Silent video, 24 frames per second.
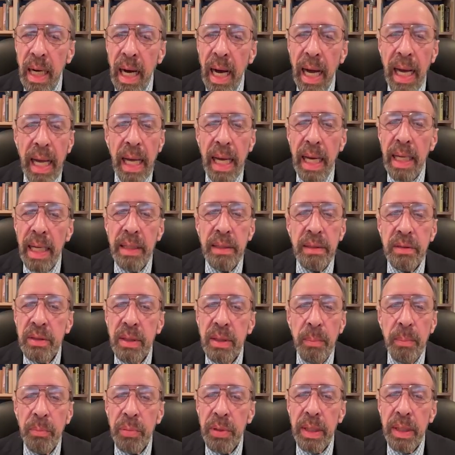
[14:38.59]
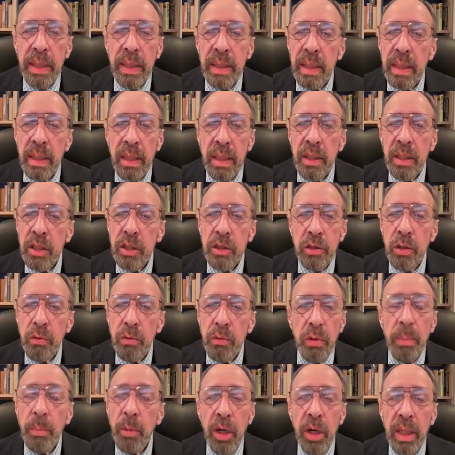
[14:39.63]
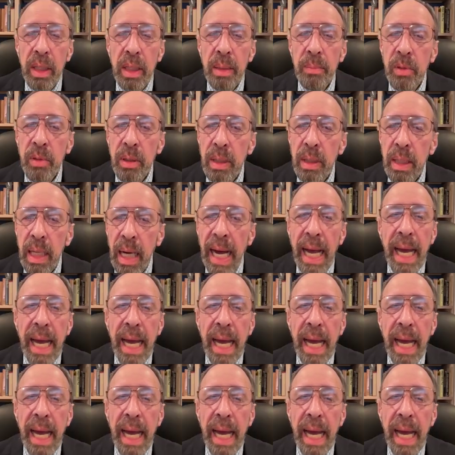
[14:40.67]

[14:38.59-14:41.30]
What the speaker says: I had something remarkable.